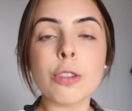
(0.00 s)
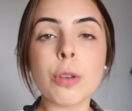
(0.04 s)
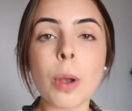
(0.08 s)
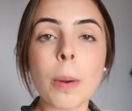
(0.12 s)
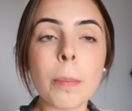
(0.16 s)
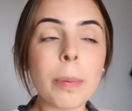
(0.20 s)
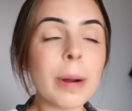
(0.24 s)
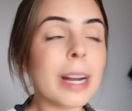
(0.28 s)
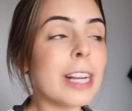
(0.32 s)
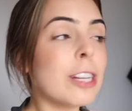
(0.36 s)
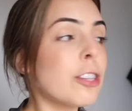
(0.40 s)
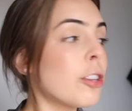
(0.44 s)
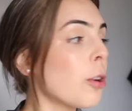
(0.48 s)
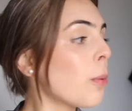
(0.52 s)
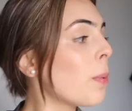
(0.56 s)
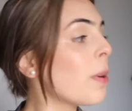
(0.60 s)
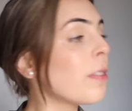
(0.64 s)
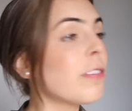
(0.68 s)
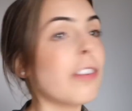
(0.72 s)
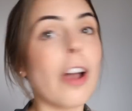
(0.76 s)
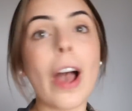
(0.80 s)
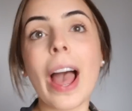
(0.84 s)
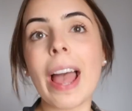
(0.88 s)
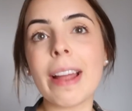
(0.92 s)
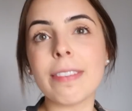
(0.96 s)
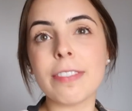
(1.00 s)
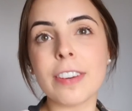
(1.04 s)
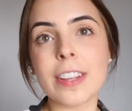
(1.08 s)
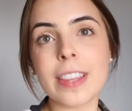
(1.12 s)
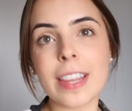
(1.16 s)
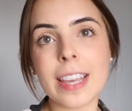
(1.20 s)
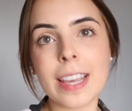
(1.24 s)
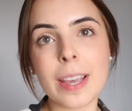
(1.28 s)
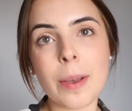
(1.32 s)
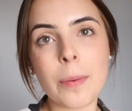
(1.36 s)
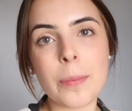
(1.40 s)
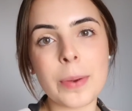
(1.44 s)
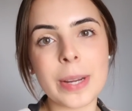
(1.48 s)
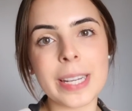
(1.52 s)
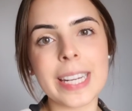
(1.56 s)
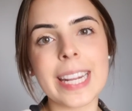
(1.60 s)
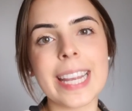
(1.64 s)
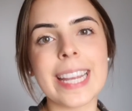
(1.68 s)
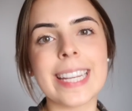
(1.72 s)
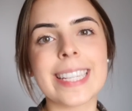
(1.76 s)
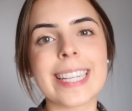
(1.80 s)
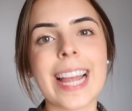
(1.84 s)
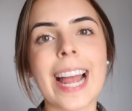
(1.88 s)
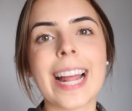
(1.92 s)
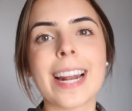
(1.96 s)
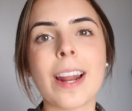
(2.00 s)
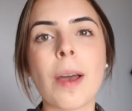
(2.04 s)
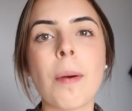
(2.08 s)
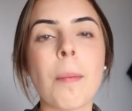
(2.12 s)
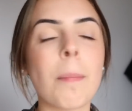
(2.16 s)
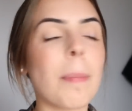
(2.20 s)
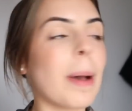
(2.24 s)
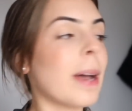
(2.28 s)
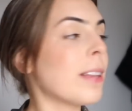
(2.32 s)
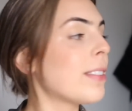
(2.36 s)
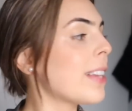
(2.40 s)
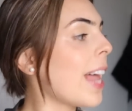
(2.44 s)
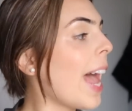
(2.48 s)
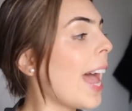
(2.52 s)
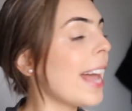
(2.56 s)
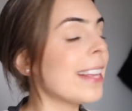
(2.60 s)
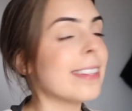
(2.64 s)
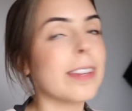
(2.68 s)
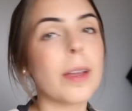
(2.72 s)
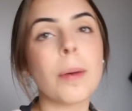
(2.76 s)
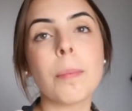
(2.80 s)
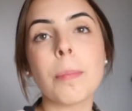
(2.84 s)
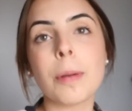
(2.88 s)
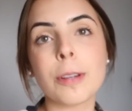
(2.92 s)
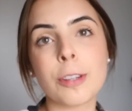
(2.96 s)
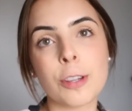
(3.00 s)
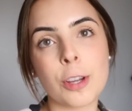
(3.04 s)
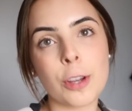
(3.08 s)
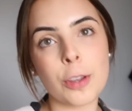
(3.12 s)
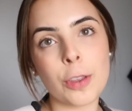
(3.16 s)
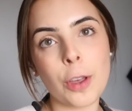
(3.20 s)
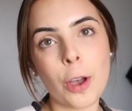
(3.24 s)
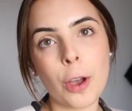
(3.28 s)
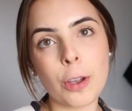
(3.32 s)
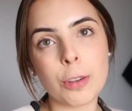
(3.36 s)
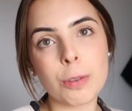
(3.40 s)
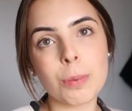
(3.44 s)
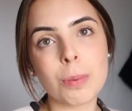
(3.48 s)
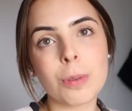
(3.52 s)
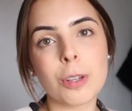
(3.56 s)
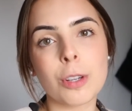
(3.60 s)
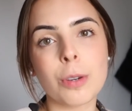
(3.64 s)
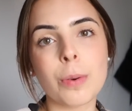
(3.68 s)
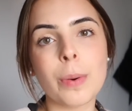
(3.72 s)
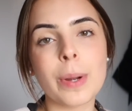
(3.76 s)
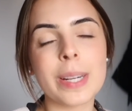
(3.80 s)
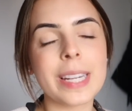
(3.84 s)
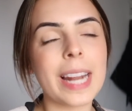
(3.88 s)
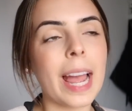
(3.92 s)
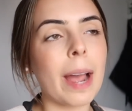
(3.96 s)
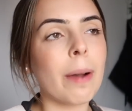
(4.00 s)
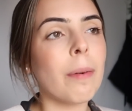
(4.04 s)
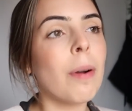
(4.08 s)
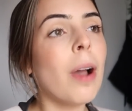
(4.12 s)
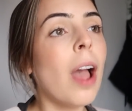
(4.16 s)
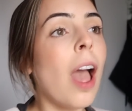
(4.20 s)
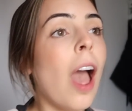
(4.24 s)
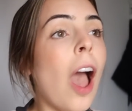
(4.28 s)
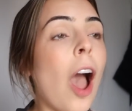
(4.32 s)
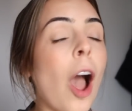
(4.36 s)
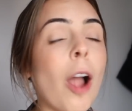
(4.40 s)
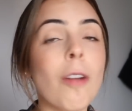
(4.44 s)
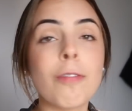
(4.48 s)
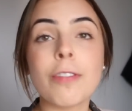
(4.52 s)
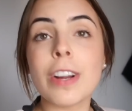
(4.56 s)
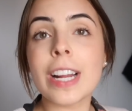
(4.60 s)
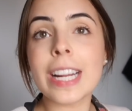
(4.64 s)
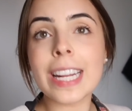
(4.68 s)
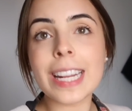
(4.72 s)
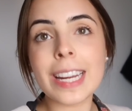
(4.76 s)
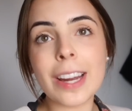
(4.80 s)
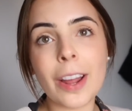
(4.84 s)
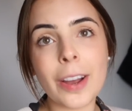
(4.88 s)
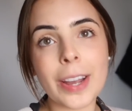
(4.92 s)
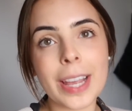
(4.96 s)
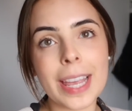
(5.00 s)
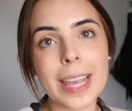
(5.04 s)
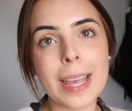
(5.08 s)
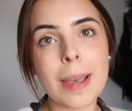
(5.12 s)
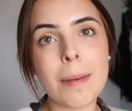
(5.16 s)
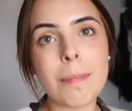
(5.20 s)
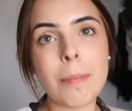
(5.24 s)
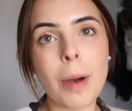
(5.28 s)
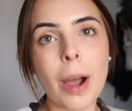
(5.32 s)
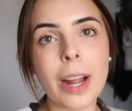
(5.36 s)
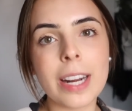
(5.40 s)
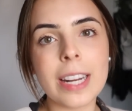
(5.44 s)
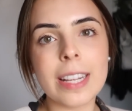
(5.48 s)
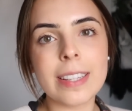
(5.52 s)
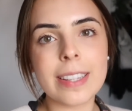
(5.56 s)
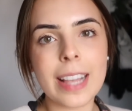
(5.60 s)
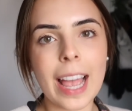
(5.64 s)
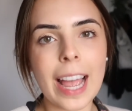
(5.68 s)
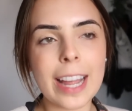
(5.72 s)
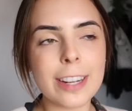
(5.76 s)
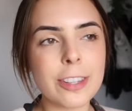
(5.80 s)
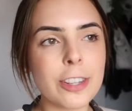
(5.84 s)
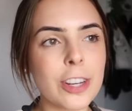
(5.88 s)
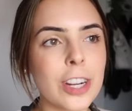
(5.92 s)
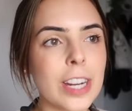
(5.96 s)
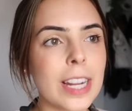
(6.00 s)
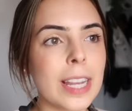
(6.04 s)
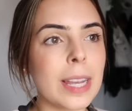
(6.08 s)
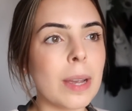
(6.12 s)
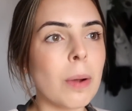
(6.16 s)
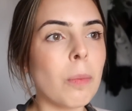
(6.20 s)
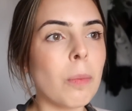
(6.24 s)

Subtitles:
So I'm pretty sure we've got everything we need and I'm about to head up to the hospital. Now I'm really lucky, mine is actually